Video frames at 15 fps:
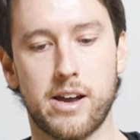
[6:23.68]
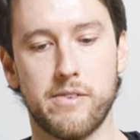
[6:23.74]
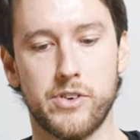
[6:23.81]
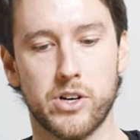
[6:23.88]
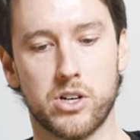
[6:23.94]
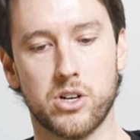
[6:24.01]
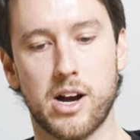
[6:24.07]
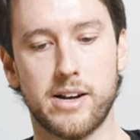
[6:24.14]
out
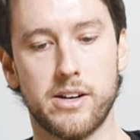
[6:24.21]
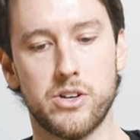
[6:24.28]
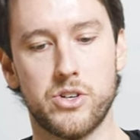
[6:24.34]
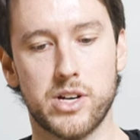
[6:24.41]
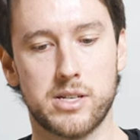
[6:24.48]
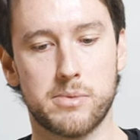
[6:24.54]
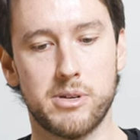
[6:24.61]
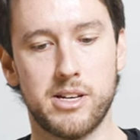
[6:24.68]
of your grind
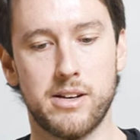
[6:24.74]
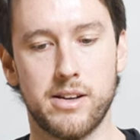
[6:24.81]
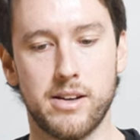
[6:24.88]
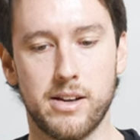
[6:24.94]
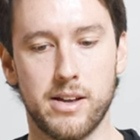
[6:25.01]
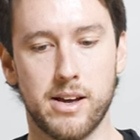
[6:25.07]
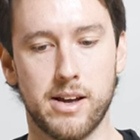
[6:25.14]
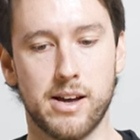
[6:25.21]
adjustment,
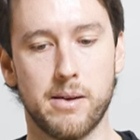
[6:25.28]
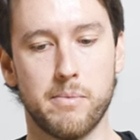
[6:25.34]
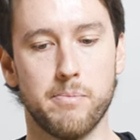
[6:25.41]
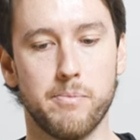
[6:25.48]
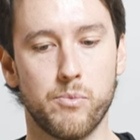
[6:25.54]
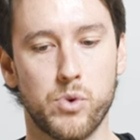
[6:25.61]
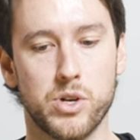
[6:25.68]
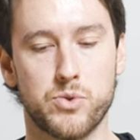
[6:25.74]

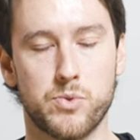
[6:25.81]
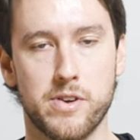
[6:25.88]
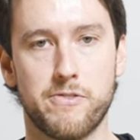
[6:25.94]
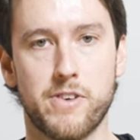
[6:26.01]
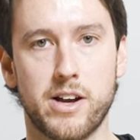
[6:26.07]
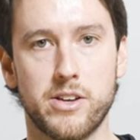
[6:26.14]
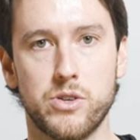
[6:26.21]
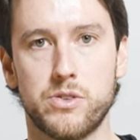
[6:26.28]
which we
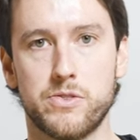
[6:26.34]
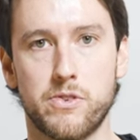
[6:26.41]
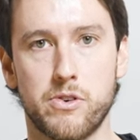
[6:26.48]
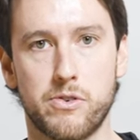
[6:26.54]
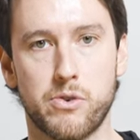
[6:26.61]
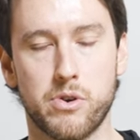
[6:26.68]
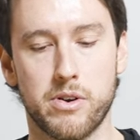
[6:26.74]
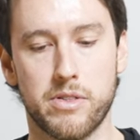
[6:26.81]
find
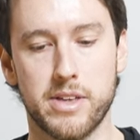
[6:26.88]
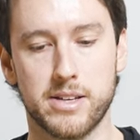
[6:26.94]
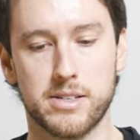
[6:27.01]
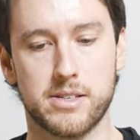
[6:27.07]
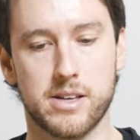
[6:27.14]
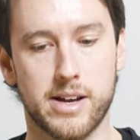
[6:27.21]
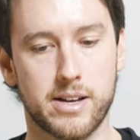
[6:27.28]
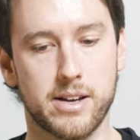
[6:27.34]
useful for
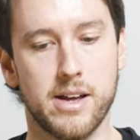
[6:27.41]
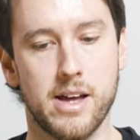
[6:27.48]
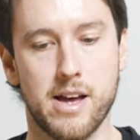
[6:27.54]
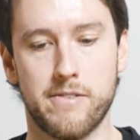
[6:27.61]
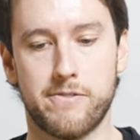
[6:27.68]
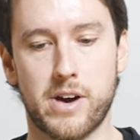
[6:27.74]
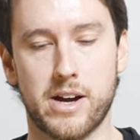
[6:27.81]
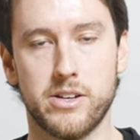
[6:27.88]
things like
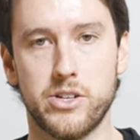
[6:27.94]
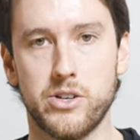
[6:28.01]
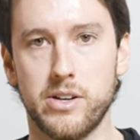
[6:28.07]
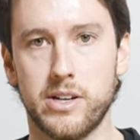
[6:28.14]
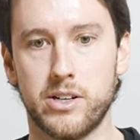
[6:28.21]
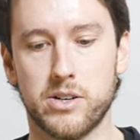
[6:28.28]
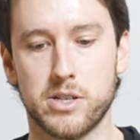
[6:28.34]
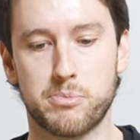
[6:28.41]

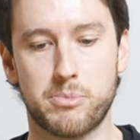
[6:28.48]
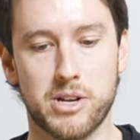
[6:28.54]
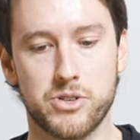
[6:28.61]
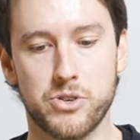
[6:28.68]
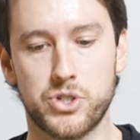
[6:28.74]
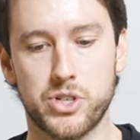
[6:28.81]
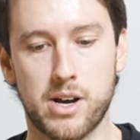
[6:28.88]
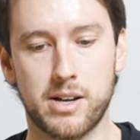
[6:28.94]
fine-tuning your
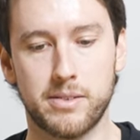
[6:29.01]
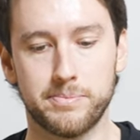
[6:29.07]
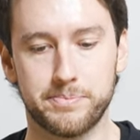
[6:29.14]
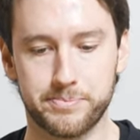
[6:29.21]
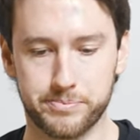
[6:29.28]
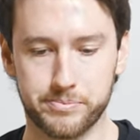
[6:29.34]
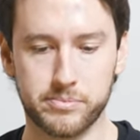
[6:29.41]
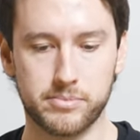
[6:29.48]
espresso
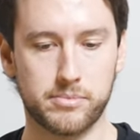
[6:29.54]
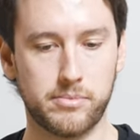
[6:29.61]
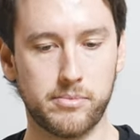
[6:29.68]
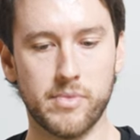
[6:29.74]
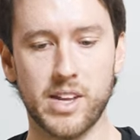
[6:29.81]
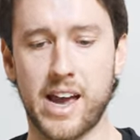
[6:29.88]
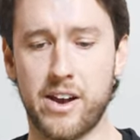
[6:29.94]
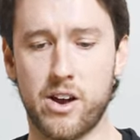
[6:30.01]
shot
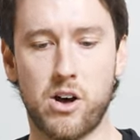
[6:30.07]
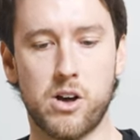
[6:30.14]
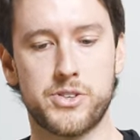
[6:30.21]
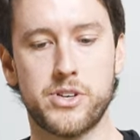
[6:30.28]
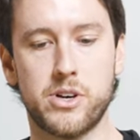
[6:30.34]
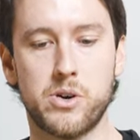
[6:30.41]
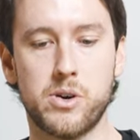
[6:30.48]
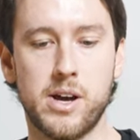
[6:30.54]
and
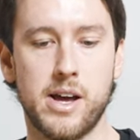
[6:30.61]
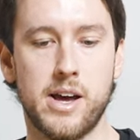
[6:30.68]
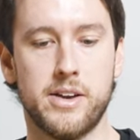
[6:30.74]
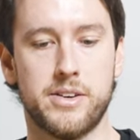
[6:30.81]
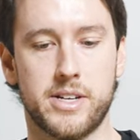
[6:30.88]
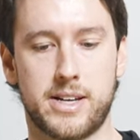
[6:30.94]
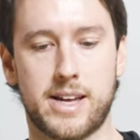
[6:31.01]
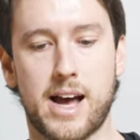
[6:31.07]
also
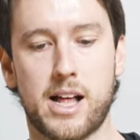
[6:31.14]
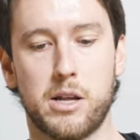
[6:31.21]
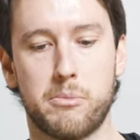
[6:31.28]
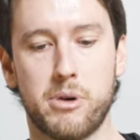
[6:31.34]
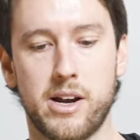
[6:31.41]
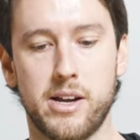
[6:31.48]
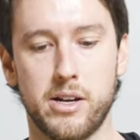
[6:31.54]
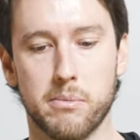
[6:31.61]
to
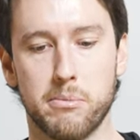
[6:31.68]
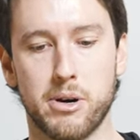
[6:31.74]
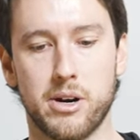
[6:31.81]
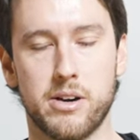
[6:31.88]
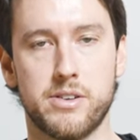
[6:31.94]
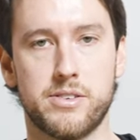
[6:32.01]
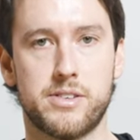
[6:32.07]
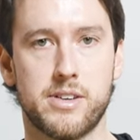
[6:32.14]
calibrate your
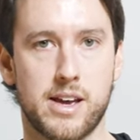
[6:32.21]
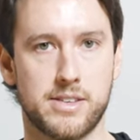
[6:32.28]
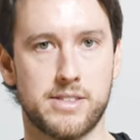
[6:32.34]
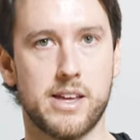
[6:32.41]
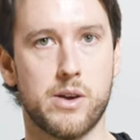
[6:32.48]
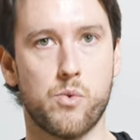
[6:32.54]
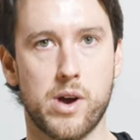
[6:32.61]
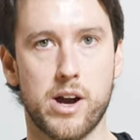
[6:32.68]
burrs
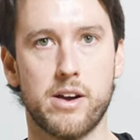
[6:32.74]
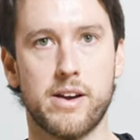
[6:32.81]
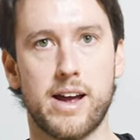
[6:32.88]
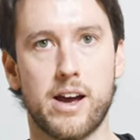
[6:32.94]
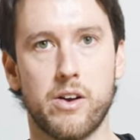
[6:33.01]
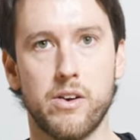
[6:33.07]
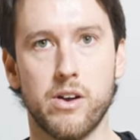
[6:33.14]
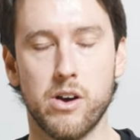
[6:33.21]
as they wear
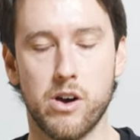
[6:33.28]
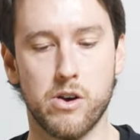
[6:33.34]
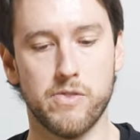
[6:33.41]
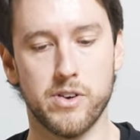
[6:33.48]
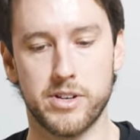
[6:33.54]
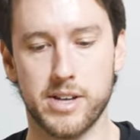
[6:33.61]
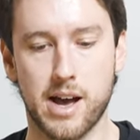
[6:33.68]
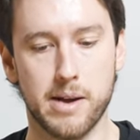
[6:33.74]
down
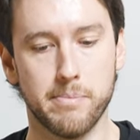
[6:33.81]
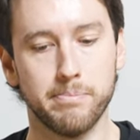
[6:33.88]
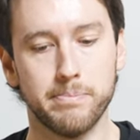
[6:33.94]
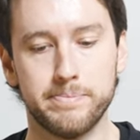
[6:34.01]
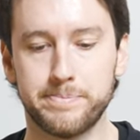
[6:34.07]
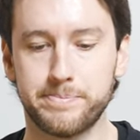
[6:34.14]
over time.